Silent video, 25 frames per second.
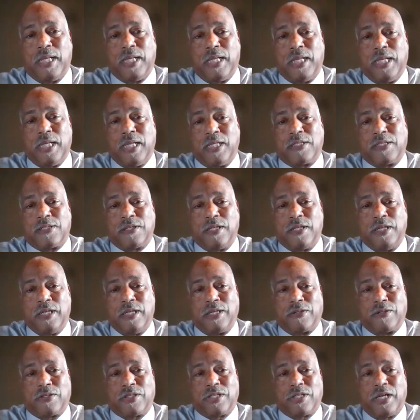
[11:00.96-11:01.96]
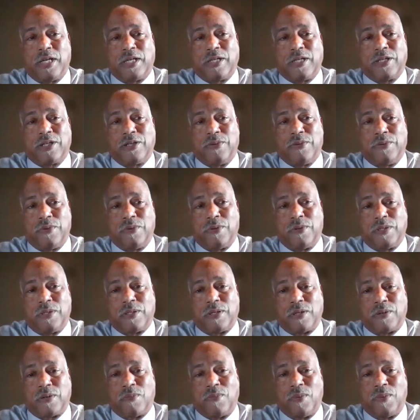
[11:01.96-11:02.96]
is it'll tell you
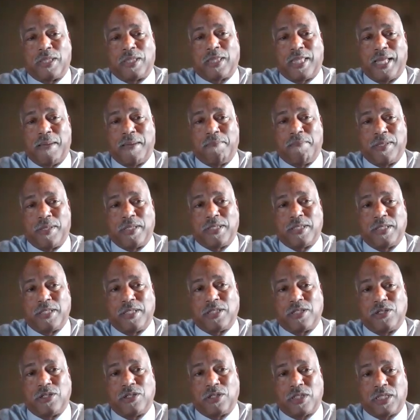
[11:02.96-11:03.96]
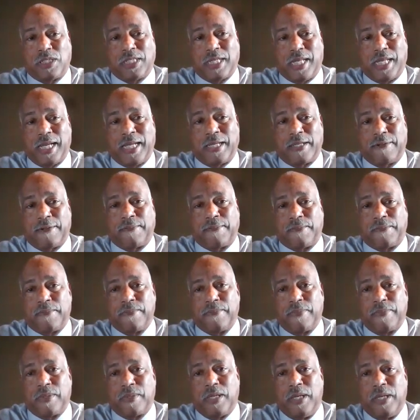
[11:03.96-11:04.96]
what that business looks like
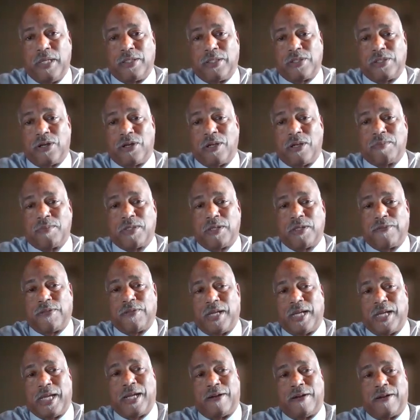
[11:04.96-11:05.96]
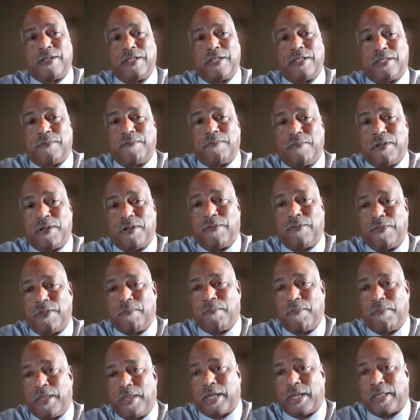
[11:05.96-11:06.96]
in terms of the areas
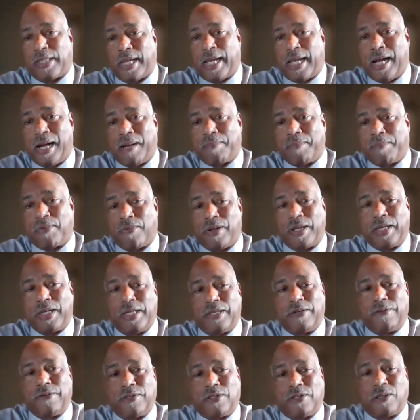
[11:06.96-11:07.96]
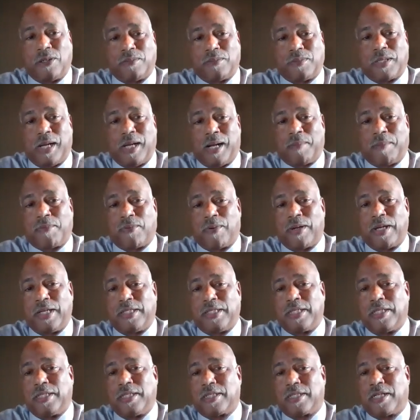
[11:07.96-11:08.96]
that they operate in terms of
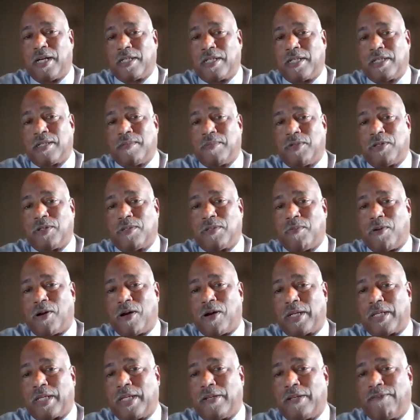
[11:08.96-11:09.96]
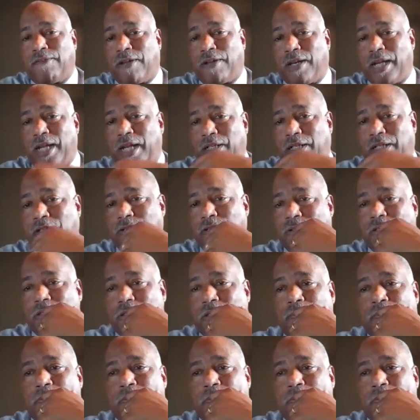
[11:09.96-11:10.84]
operations, customers, marketing, financials.